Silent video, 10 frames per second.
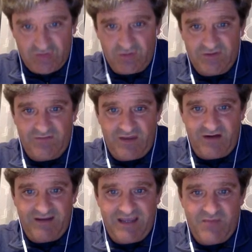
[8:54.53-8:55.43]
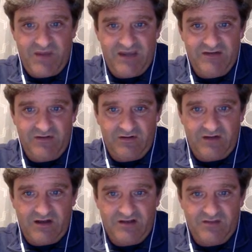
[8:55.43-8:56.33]
source of their campaign
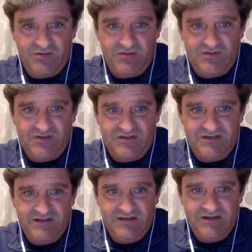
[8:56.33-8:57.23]
contributions.